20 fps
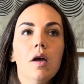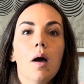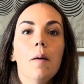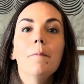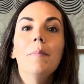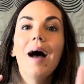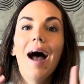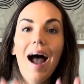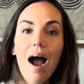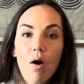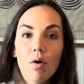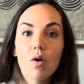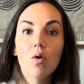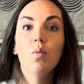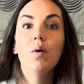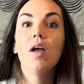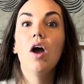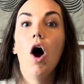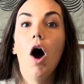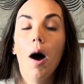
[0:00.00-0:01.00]
But how can
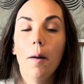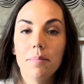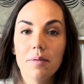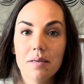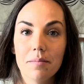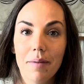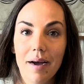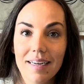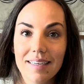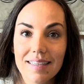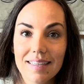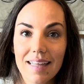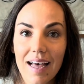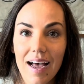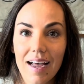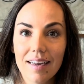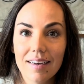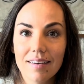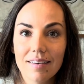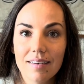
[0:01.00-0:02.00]
we optimize
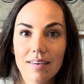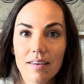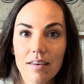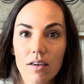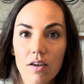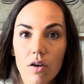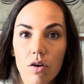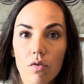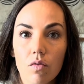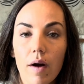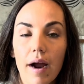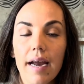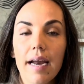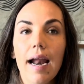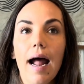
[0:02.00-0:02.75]
that, right?